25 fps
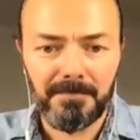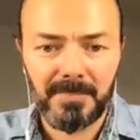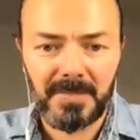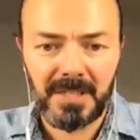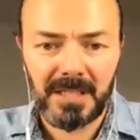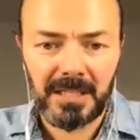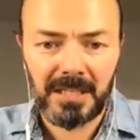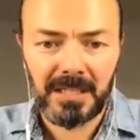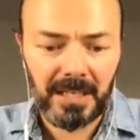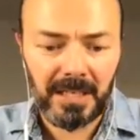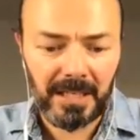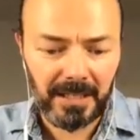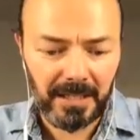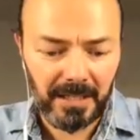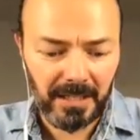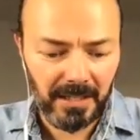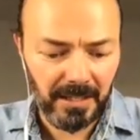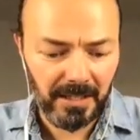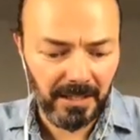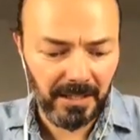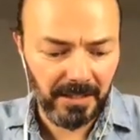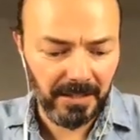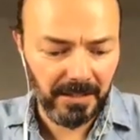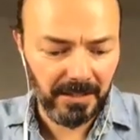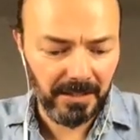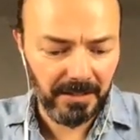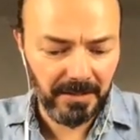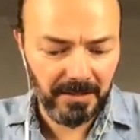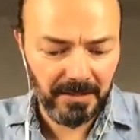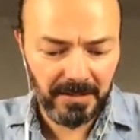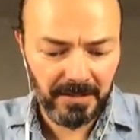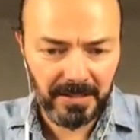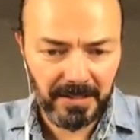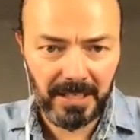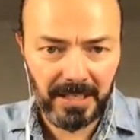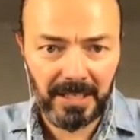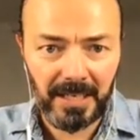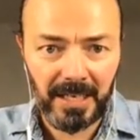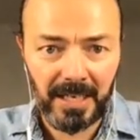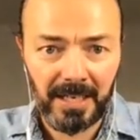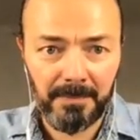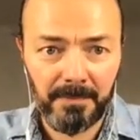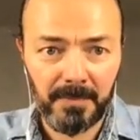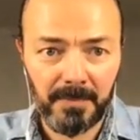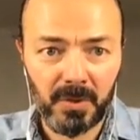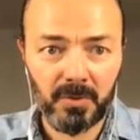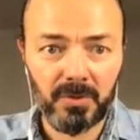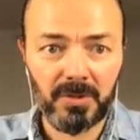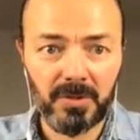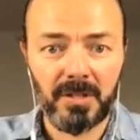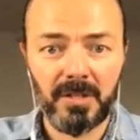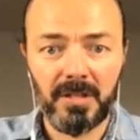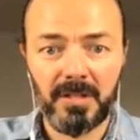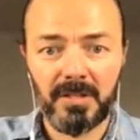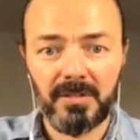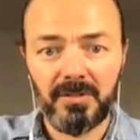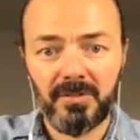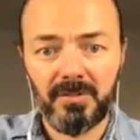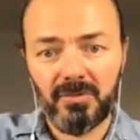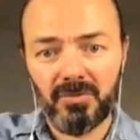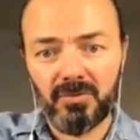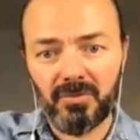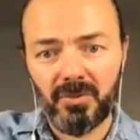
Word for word: like I said, I'm using this